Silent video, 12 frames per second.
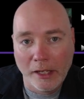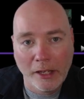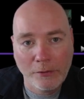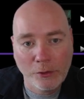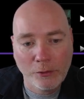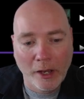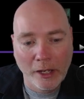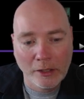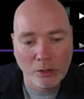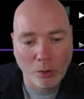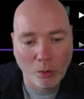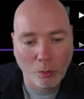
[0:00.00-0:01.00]
If you
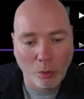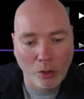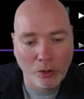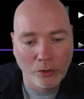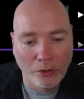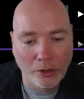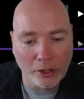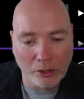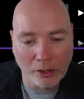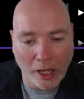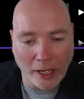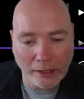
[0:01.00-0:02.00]
find one that you
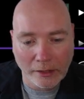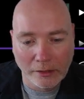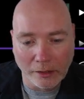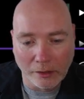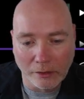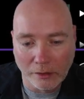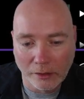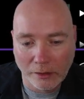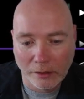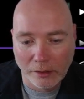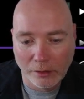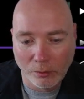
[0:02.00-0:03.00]
like, so
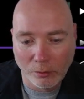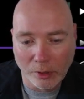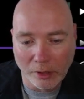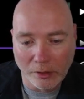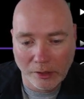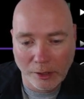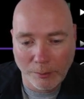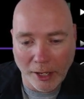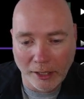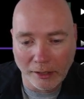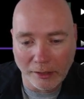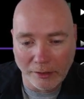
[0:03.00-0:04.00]
we can skip
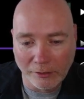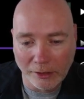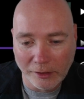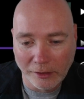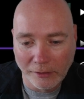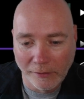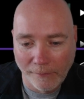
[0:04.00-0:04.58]
ahead, let's have a listen.